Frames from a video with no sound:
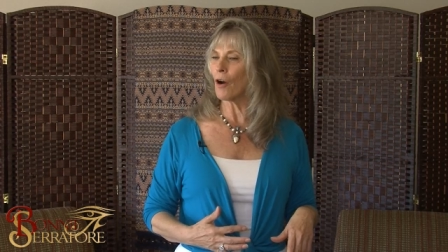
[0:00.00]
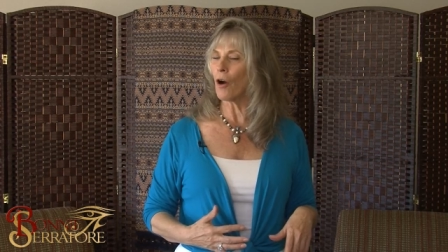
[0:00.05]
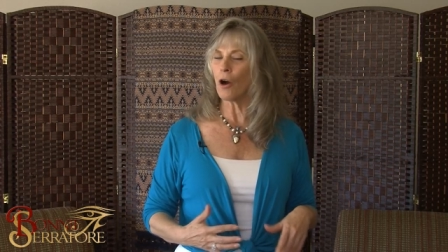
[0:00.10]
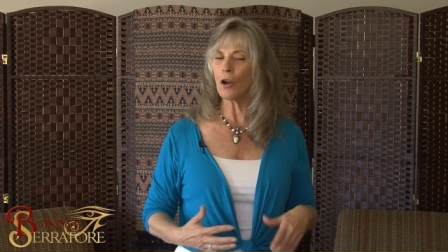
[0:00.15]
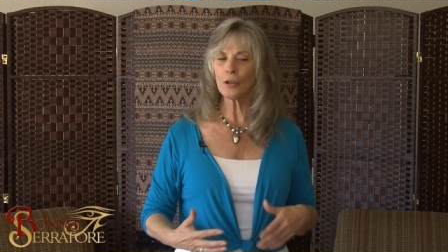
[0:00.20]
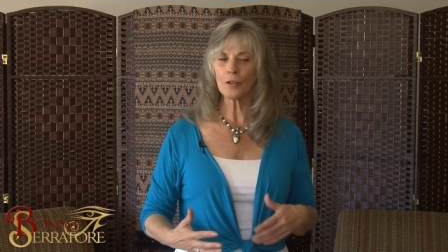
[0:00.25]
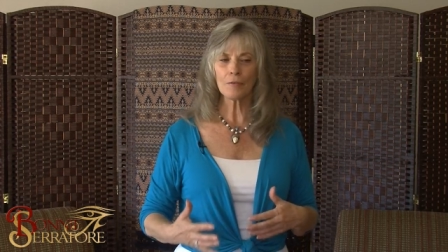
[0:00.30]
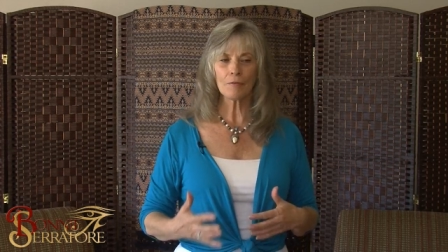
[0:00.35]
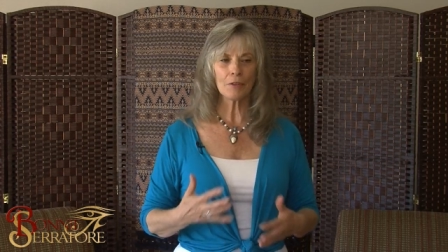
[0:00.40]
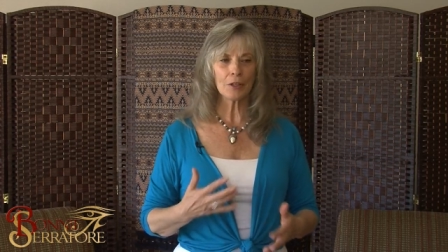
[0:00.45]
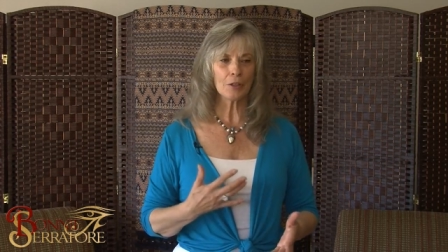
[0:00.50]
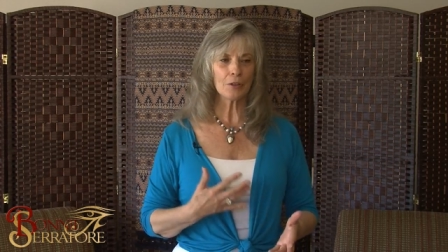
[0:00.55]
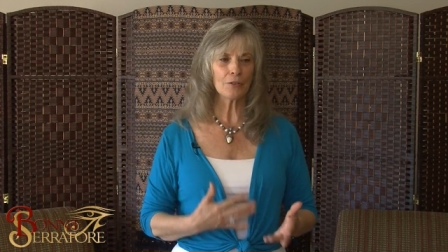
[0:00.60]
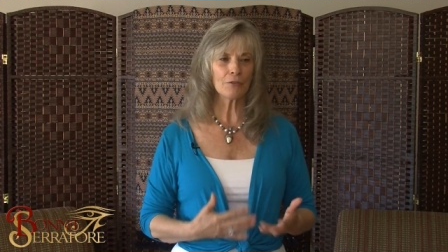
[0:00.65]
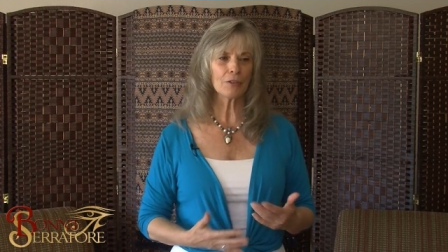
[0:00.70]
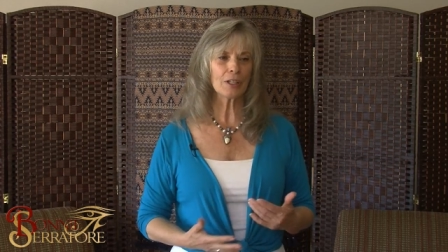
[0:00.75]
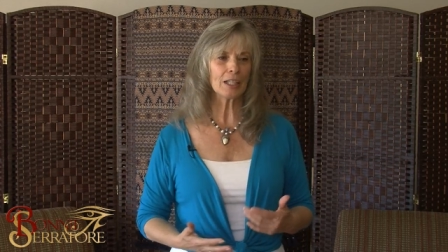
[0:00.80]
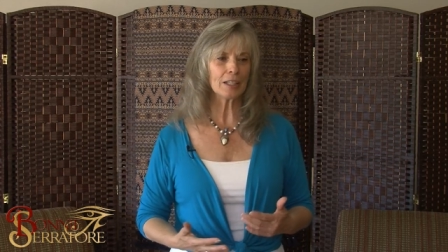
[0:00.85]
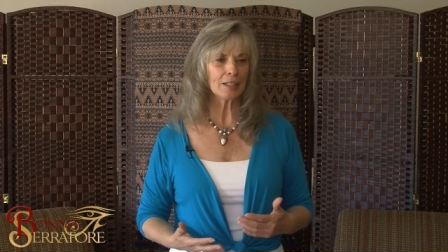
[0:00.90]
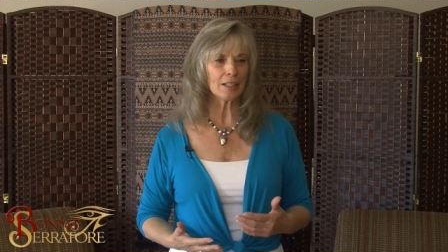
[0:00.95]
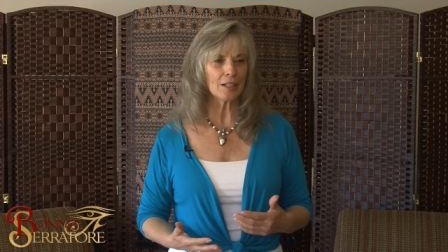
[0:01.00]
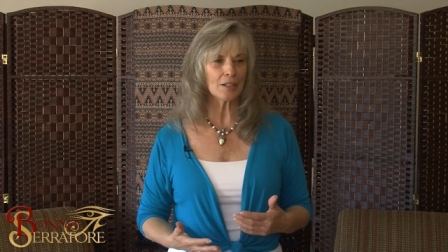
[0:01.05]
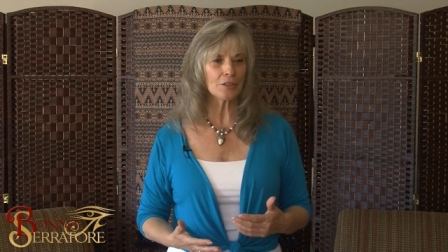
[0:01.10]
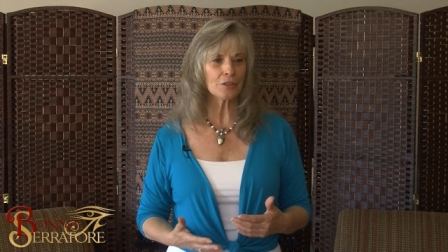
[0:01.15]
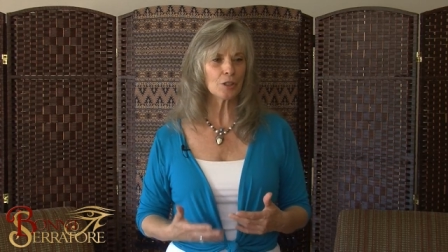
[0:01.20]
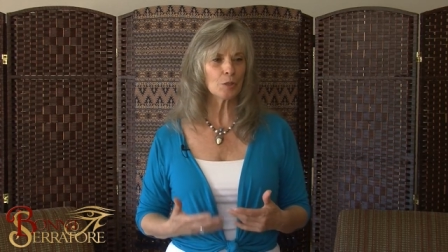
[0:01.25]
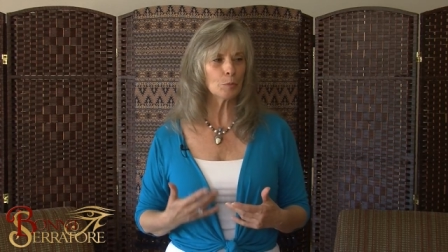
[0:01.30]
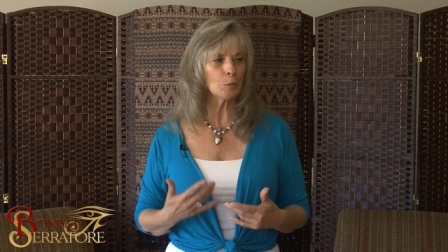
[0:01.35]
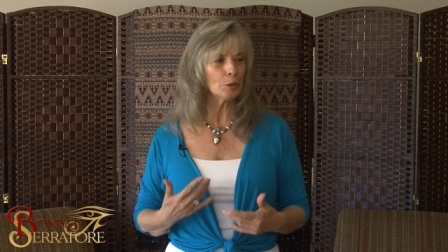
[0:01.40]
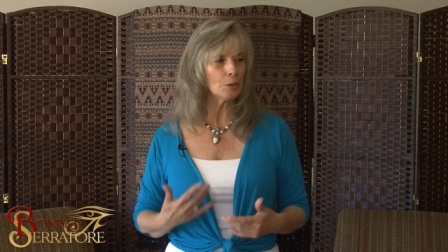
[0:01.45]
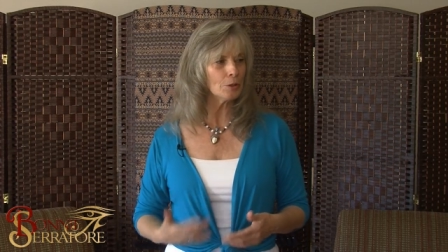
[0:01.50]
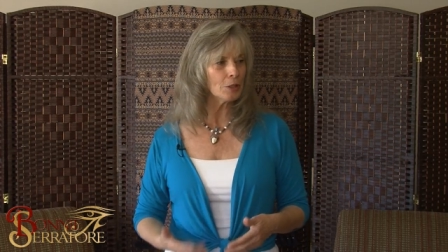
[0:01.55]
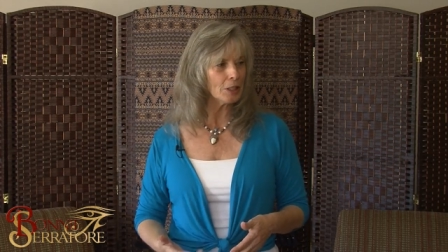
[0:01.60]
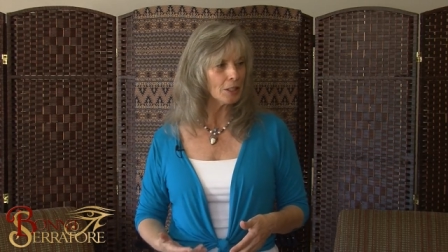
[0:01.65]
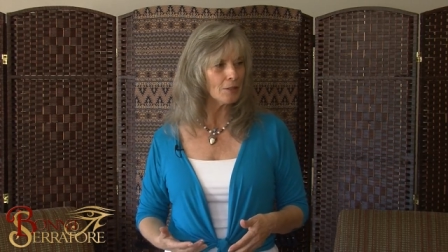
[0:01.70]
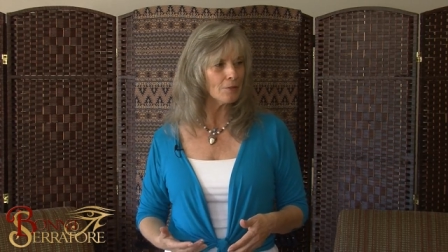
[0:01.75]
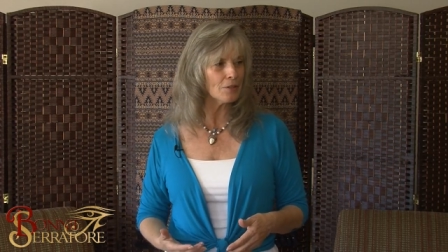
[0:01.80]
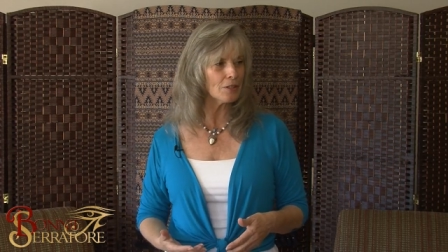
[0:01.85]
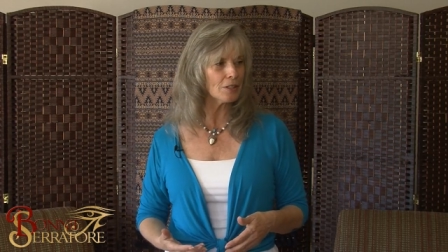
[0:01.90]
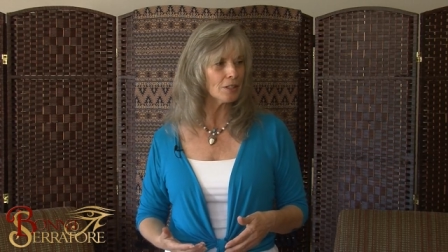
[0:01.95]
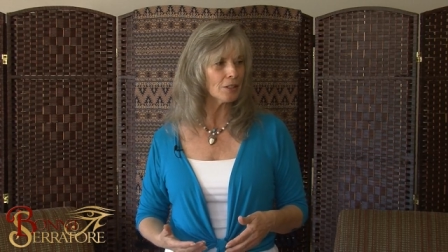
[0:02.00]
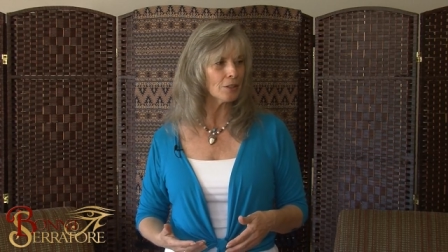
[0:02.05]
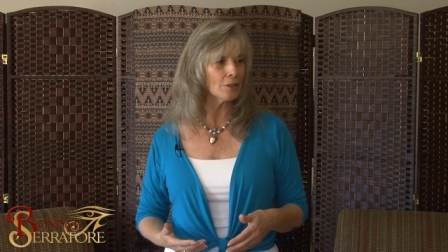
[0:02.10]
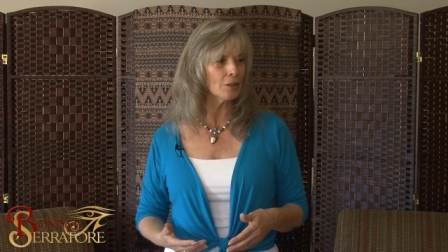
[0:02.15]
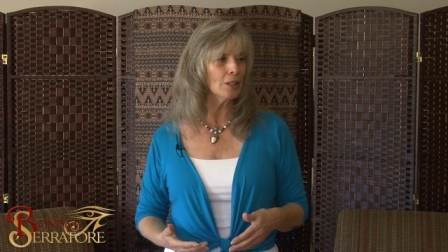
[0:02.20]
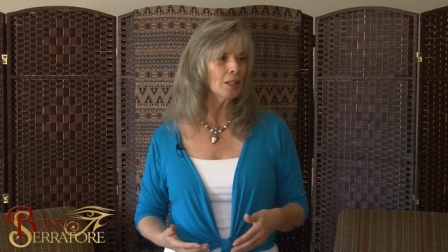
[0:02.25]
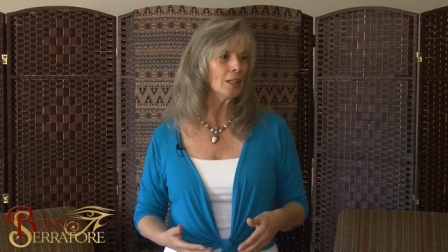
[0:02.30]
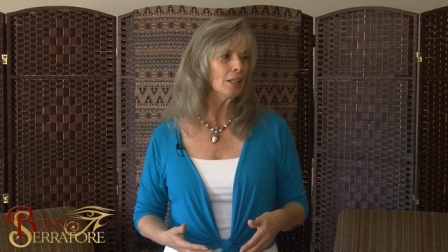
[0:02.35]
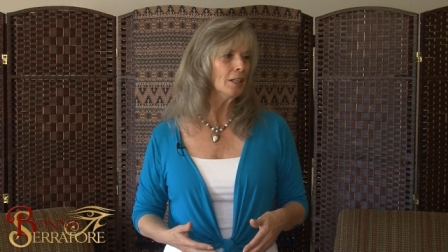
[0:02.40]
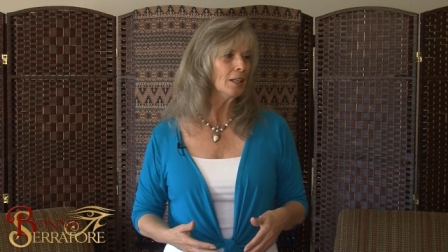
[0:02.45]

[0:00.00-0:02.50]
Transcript: all of their feelings, their beliefs, their,